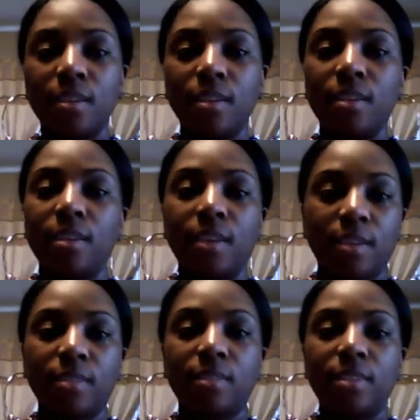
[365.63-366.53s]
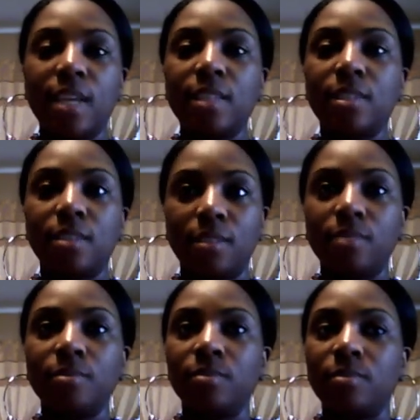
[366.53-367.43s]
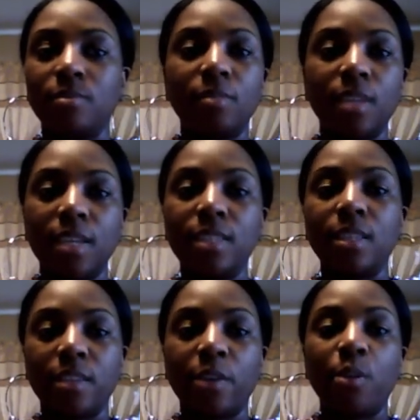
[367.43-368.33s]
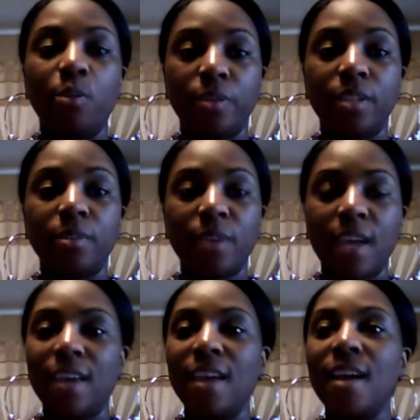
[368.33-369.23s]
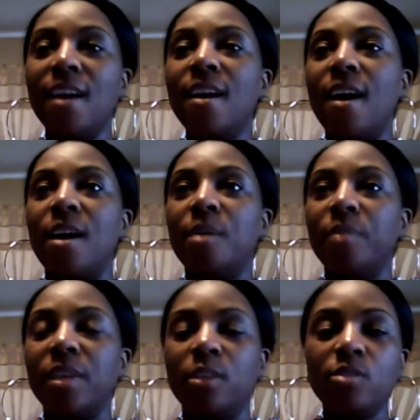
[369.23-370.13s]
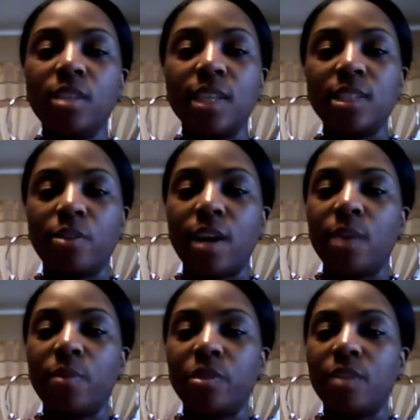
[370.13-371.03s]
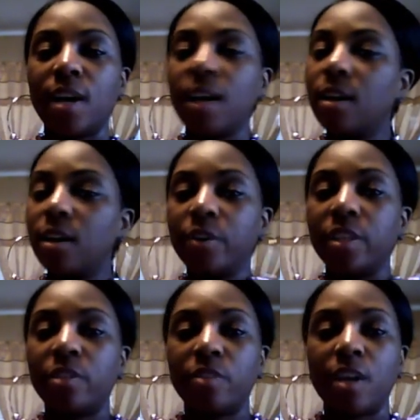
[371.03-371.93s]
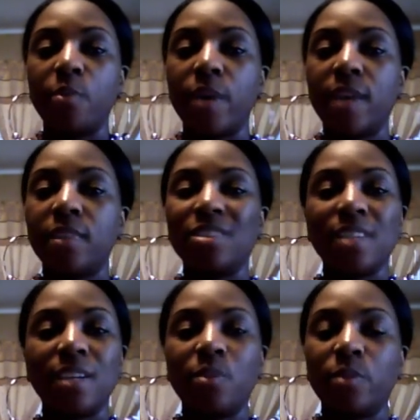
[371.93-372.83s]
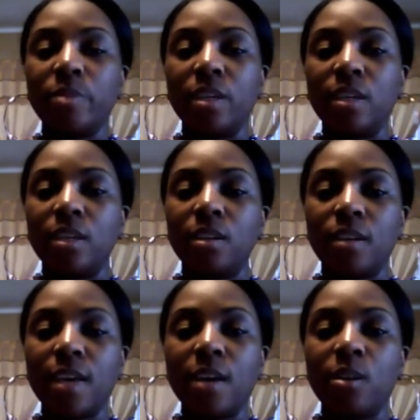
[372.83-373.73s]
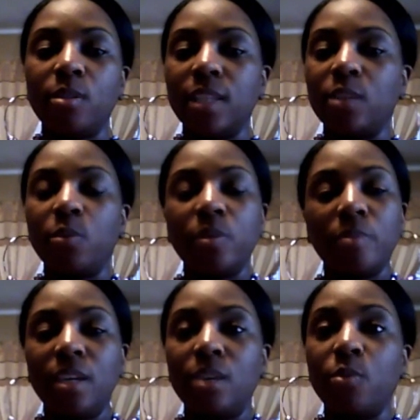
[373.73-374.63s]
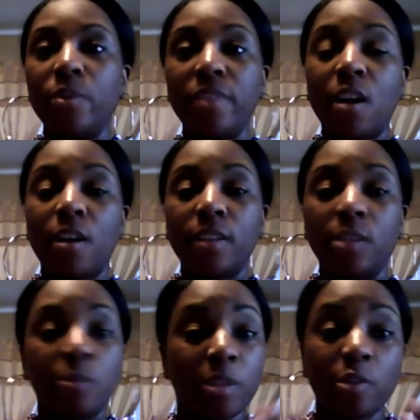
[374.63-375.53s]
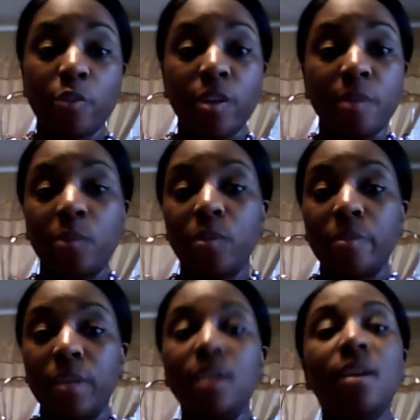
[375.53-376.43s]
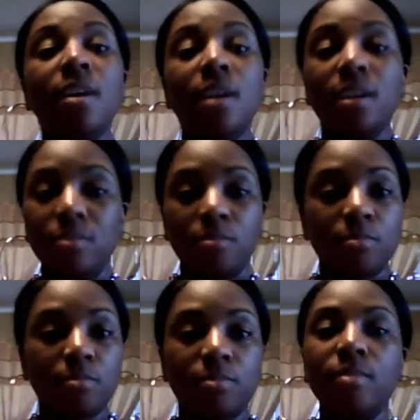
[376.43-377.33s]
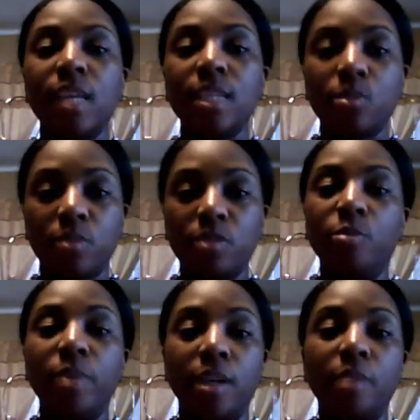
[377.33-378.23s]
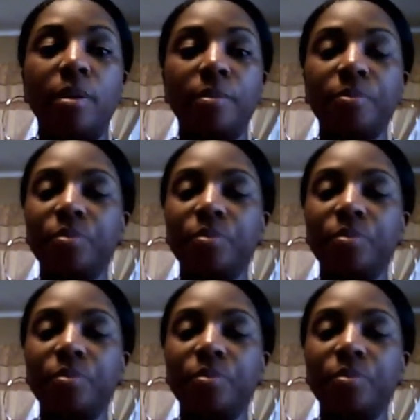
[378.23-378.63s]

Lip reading: Yeah, they're over it, okay? And usually that's a cry when they're not hungry, they're not wet, they just kind of want to be held, and they don't want to be where they are. They want to be in their crib, they want to be, that's when you pick them up.